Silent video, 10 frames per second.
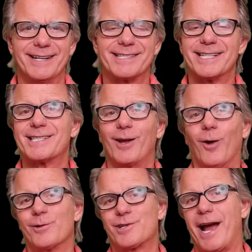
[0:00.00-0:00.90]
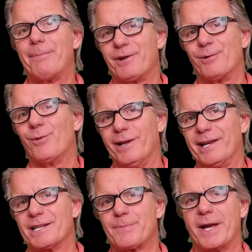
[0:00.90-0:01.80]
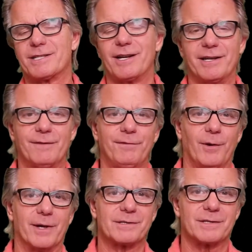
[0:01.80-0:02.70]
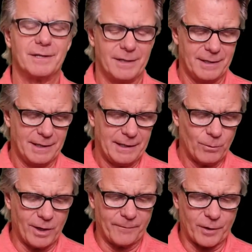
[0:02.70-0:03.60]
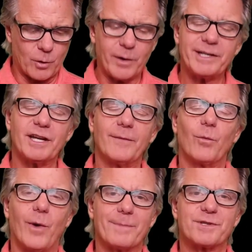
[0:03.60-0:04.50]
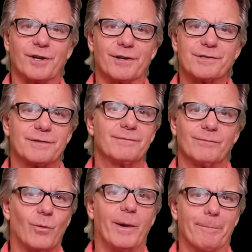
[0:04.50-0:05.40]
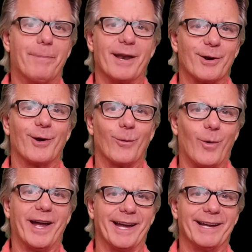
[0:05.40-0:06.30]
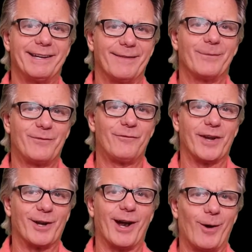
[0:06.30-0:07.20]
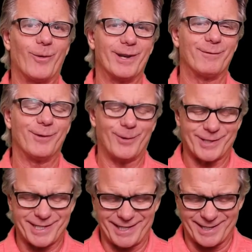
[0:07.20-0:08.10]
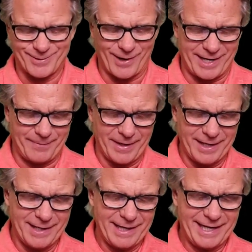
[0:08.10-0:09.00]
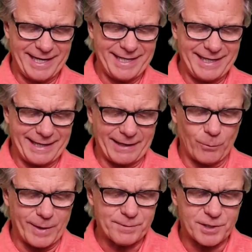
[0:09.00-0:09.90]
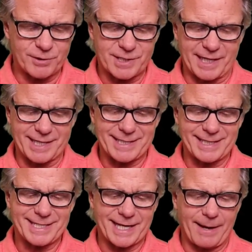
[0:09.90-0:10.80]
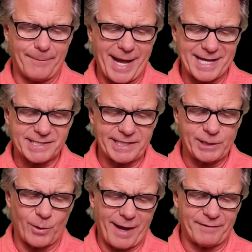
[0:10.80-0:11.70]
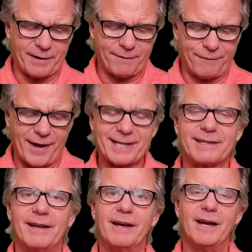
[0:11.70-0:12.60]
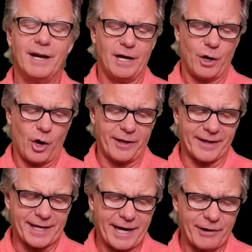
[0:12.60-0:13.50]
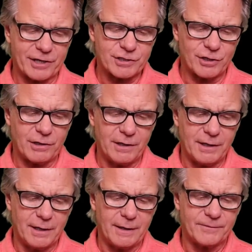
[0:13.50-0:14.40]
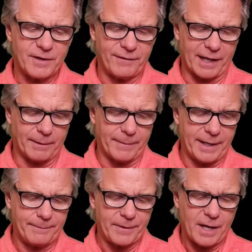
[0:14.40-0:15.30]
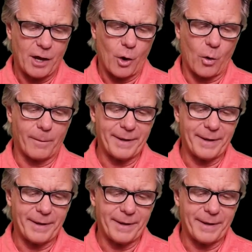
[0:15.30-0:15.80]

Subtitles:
since the whole chapter really is based on influence. Well, according to Webster's, what better way to figure out what influence is, right? Webster says it's the capacity to have an effect on the character, development, or